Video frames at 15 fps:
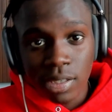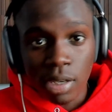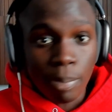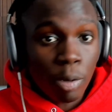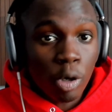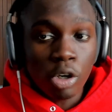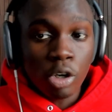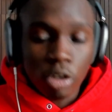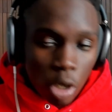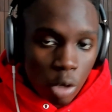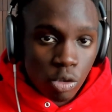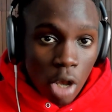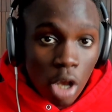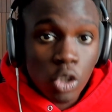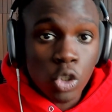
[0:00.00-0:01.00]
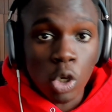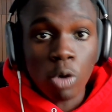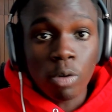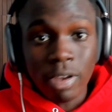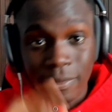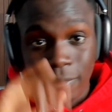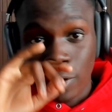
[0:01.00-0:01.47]
A per close also,
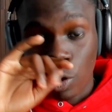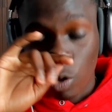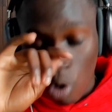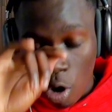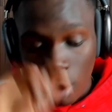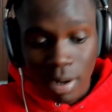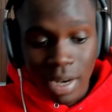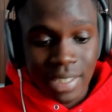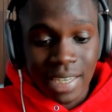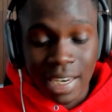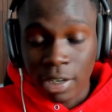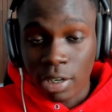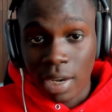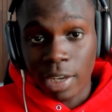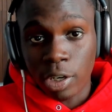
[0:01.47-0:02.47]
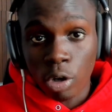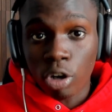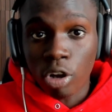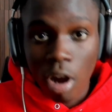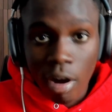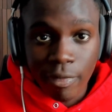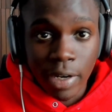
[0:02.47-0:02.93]
if you are, let's say like you're
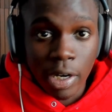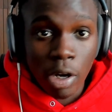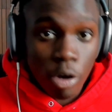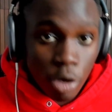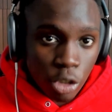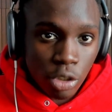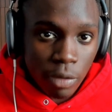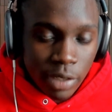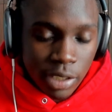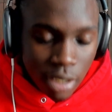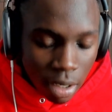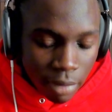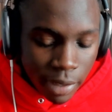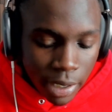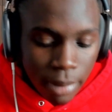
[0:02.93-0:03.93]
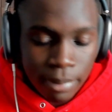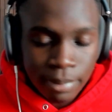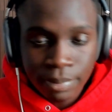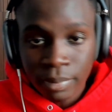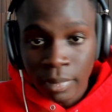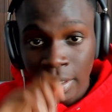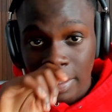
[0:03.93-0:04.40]
confident on your service delivery,
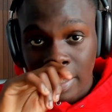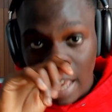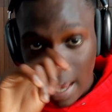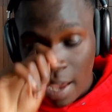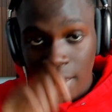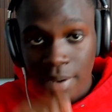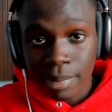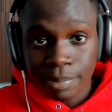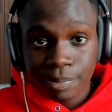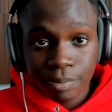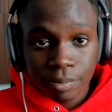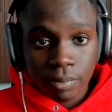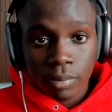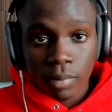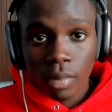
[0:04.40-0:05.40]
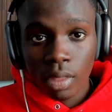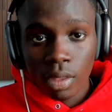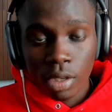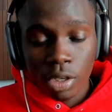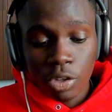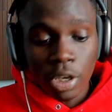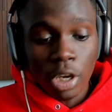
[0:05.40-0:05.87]
then
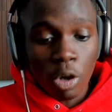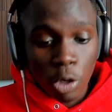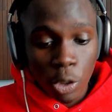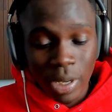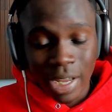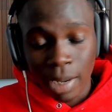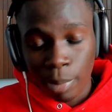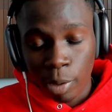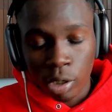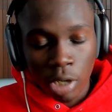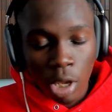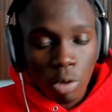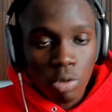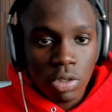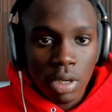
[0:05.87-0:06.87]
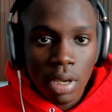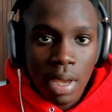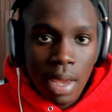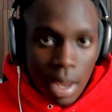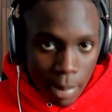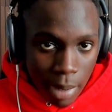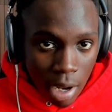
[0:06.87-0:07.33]
you can go into like a per close.
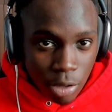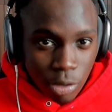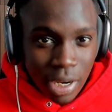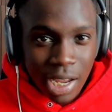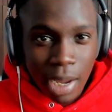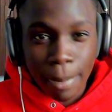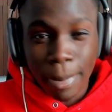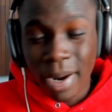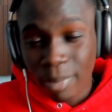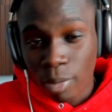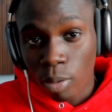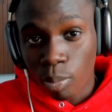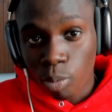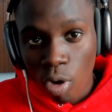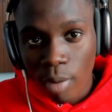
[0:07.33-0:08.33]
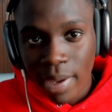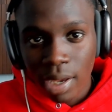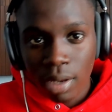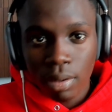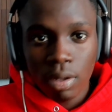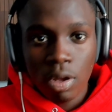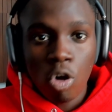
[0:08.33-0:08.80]
But I'll do like a pay per appointment
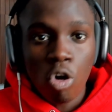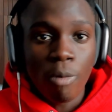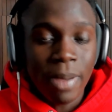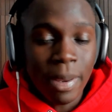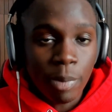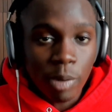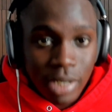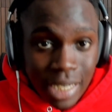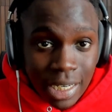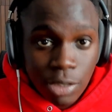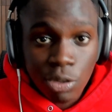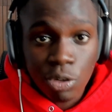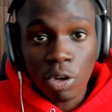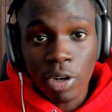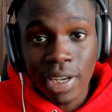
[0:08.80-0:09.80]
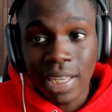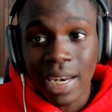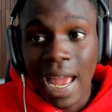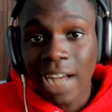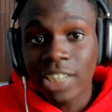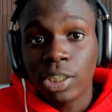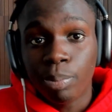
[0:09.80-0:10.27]
or pay per leads, so that you can
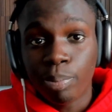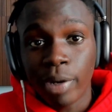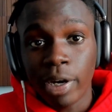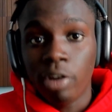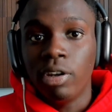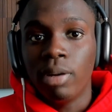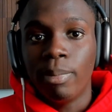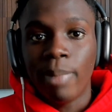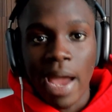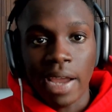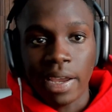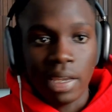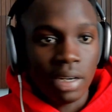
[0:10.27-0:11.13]
actually print on the back end.